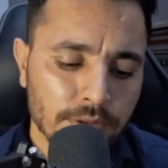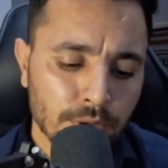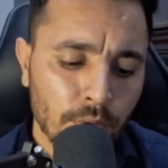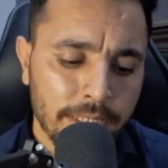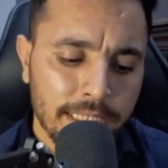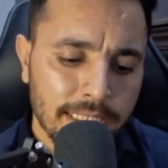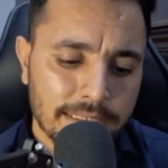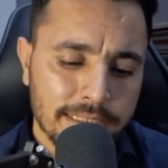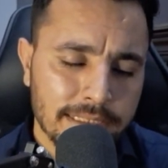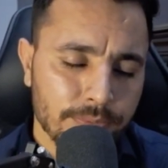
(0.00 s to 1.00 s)
So
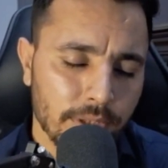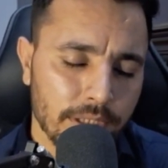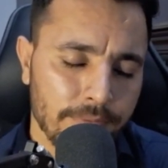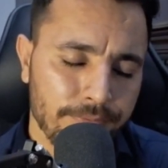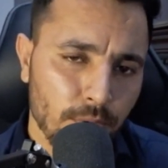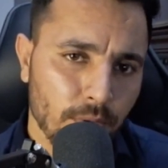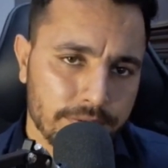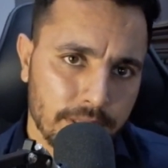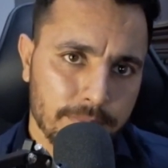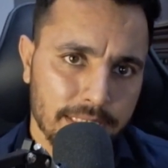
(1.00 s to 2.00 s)
these were a few
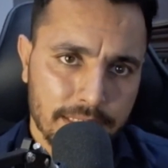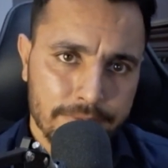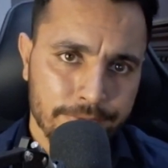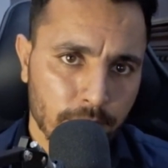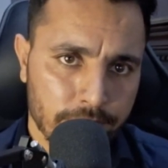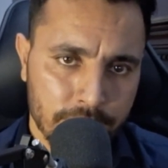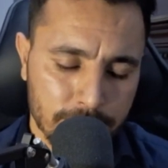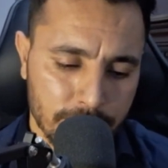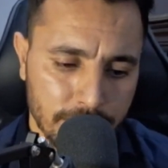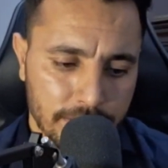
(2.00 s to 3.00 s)
of them,
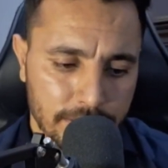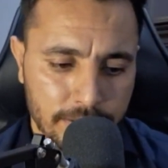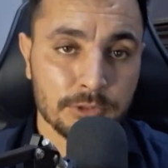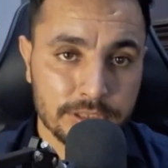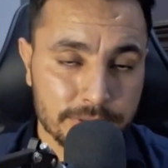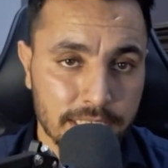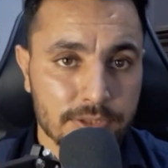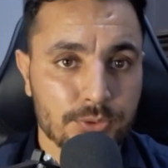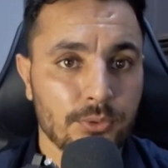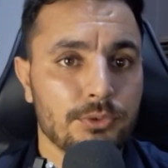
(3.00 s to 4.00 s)
Muslim scientists